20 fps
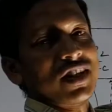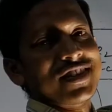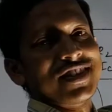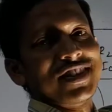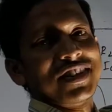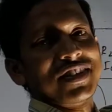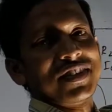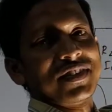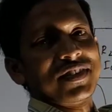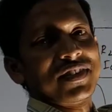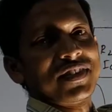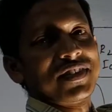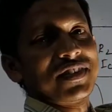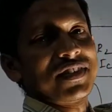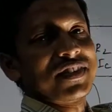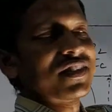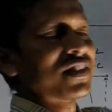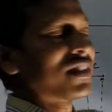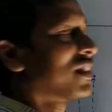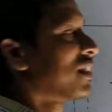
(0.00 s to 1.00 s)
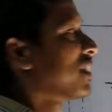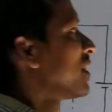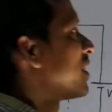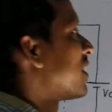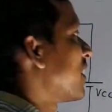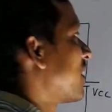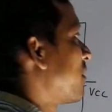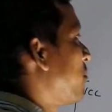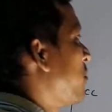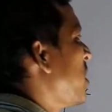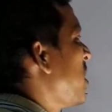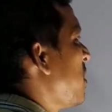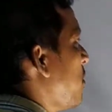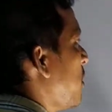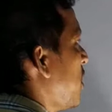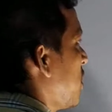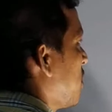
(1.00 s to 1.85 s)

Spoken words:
0, very very